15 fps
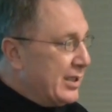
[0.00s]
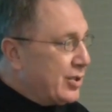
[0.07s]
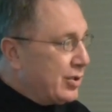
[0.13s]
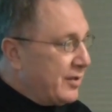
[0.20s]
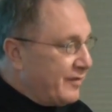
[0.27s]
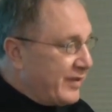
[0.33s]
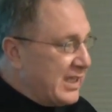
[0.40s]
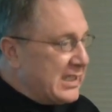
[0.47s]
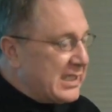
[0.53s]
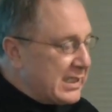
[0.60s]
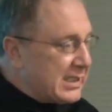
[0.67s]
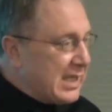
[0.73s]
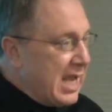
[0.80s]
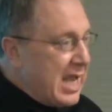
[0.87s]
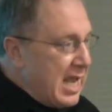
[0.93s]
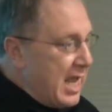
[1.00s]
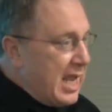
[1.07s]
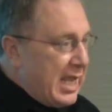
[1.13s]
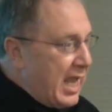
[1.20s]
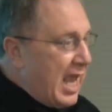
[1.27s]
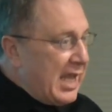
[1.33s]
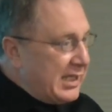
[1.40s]
Sort of this is,
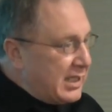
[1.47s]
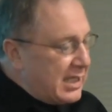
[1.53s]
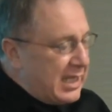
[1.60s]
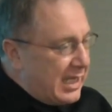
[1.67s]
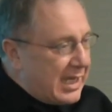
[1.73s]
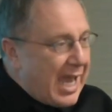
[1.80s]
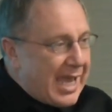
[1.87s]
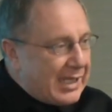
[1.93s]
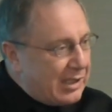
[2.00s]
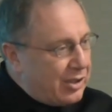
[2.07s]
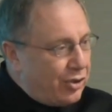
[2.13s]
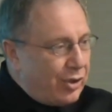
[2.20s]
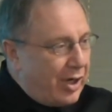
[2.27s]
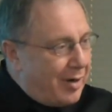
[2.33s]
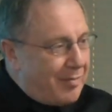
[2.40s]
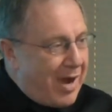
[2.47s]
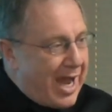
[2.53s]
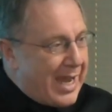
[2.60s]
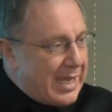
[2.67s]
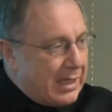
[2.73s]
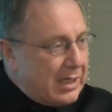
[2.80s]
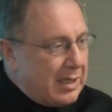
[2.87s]
and again, you know,
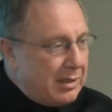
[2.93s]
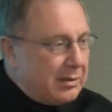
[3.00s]
my